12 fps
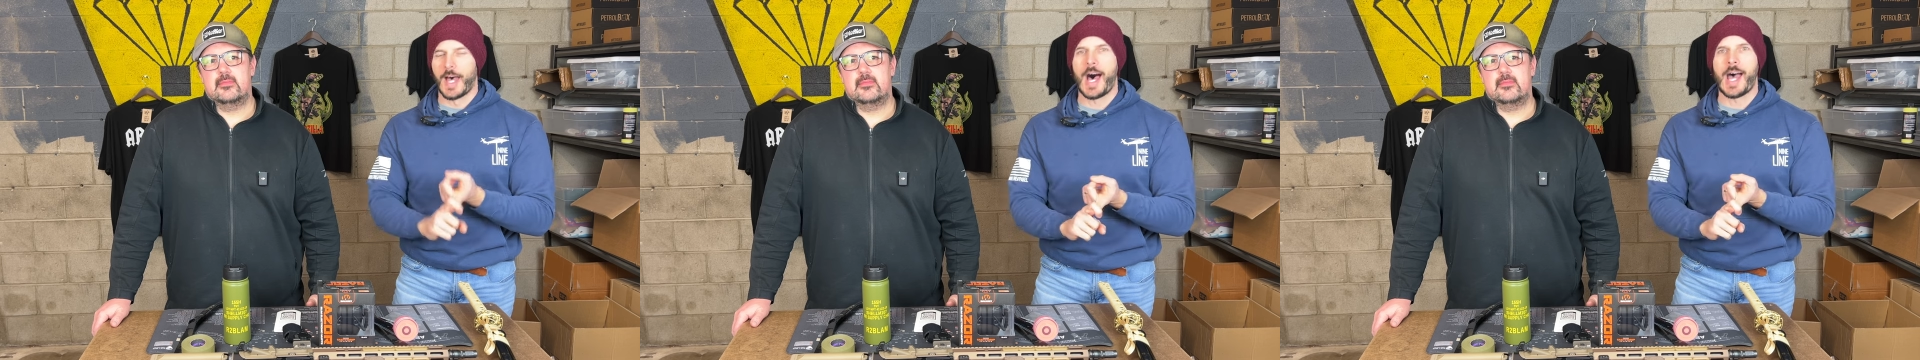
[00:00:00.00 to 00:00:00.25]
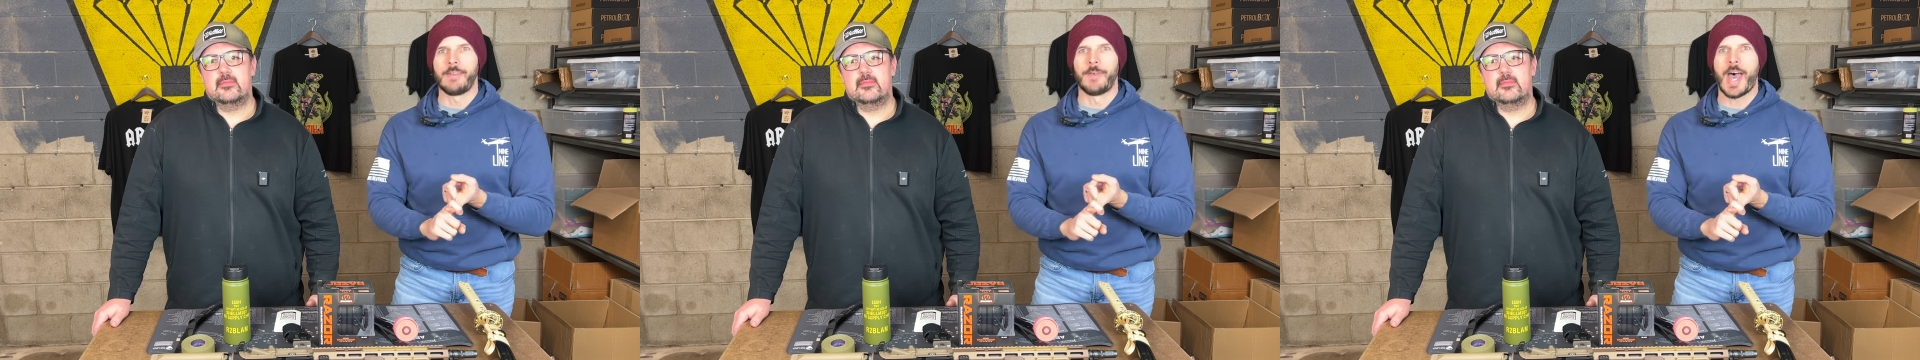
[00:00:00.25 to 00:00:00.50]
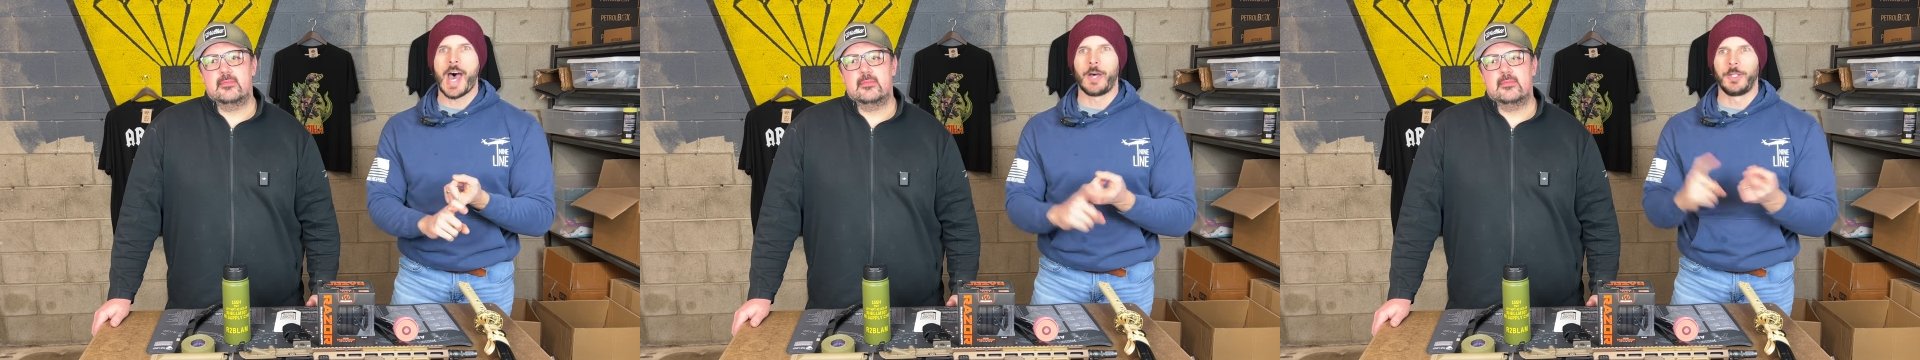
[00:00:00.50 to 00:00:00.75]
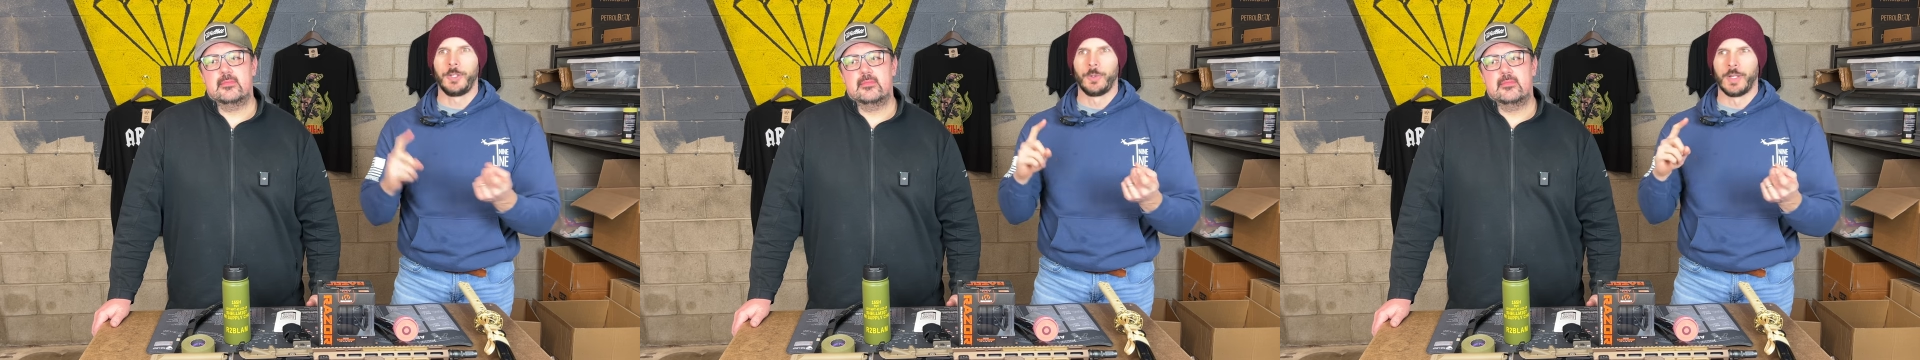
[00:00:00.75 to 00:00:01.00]
Speaker 1: high
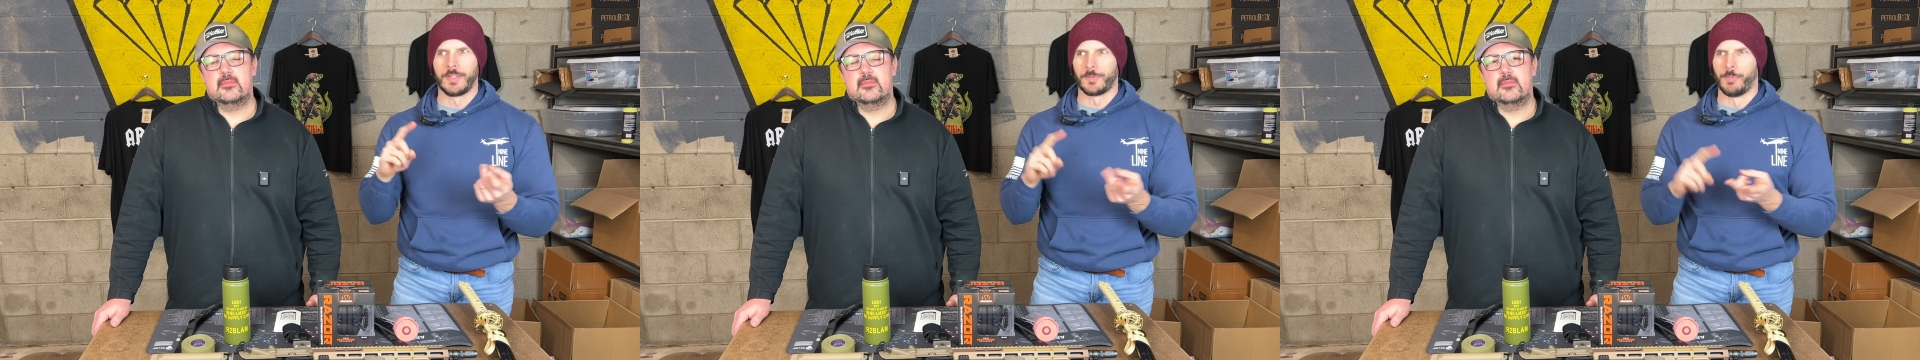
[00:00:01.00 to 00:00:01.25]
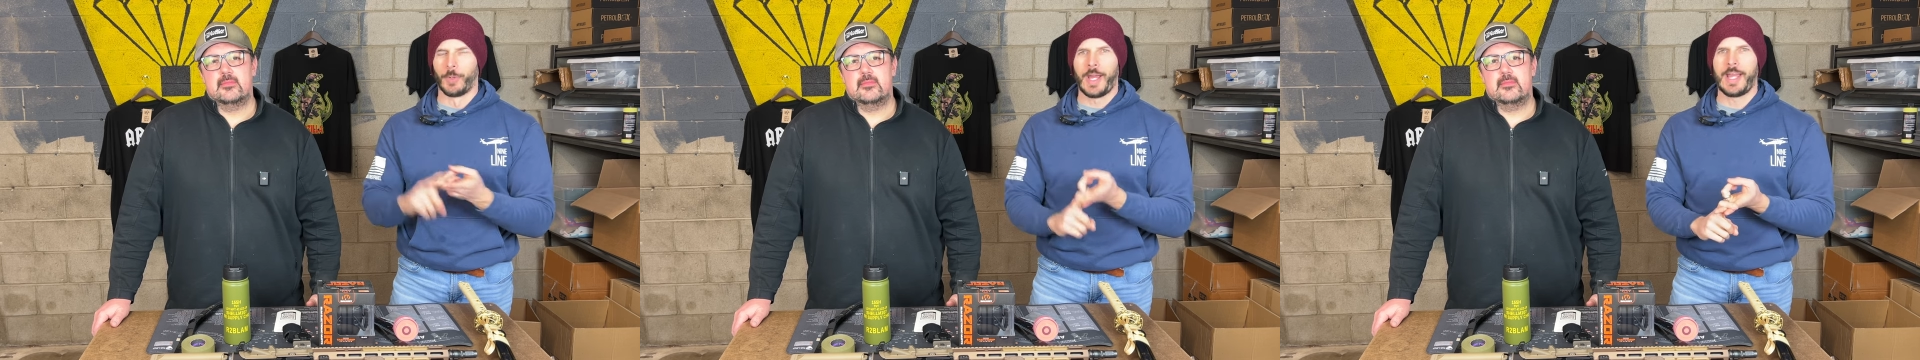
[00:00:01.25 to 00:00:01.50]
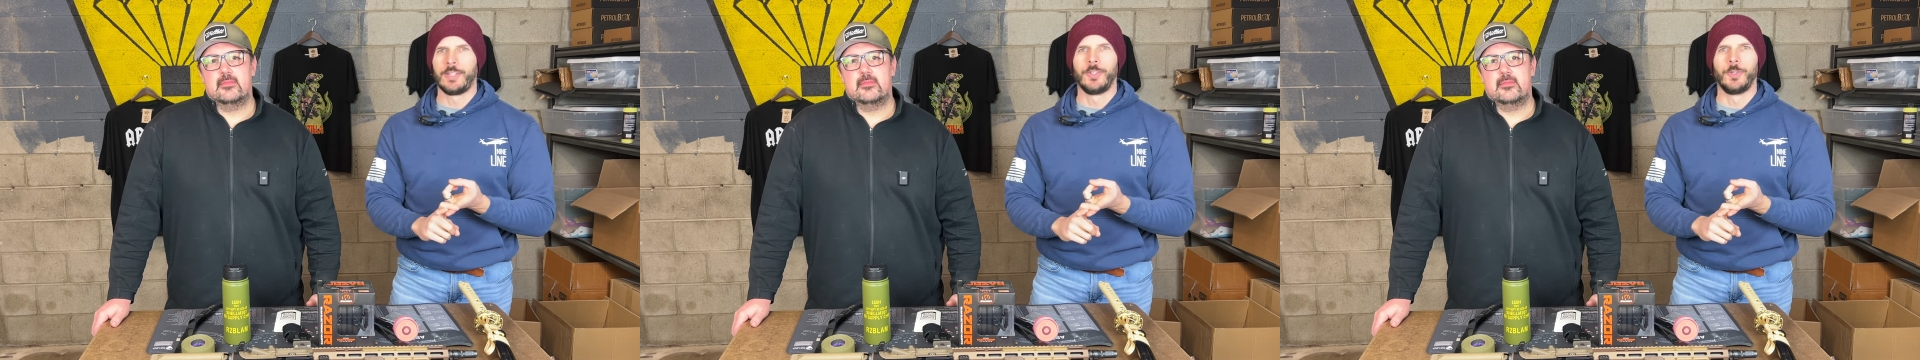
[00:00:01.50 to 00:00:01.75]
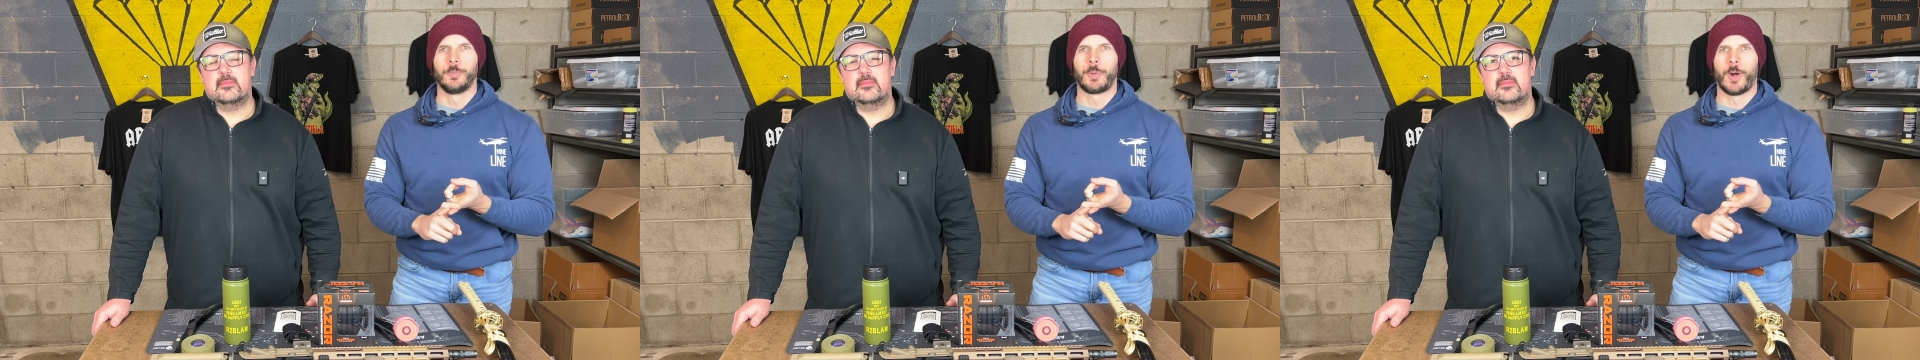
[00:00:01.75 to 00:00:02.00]
value. It's brand
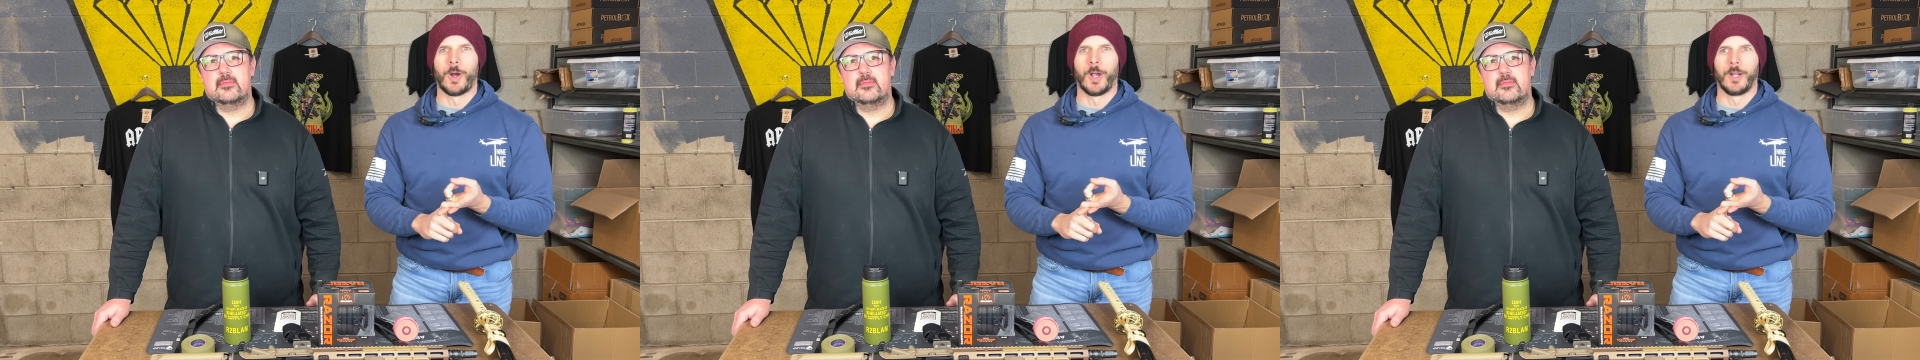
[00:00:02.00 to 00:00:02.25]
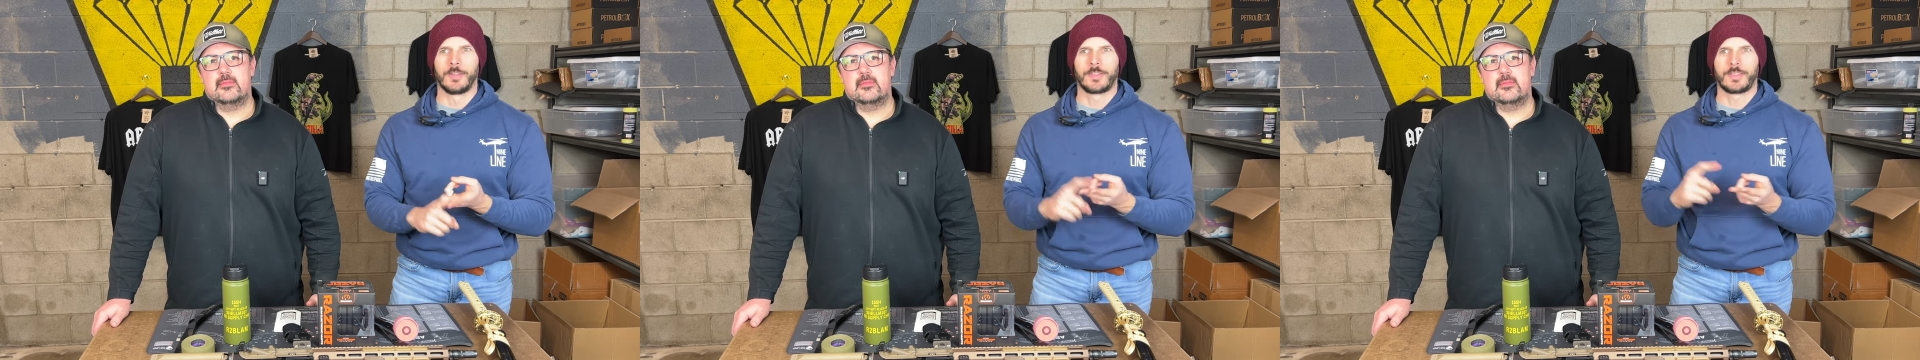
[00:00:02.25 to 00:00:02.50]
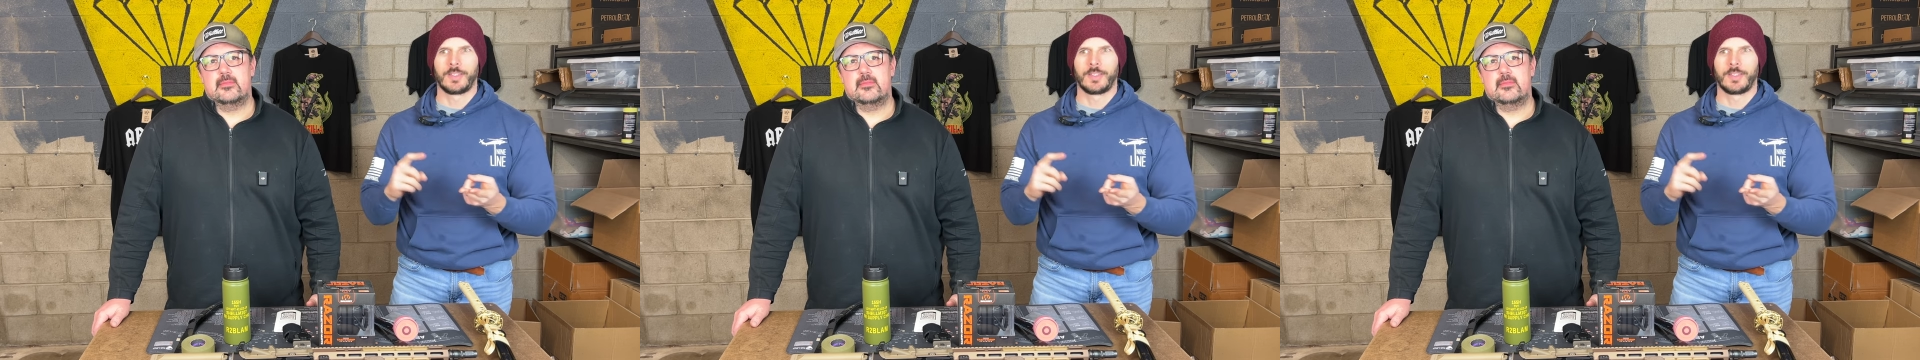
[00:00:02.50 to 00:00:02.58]
new parts.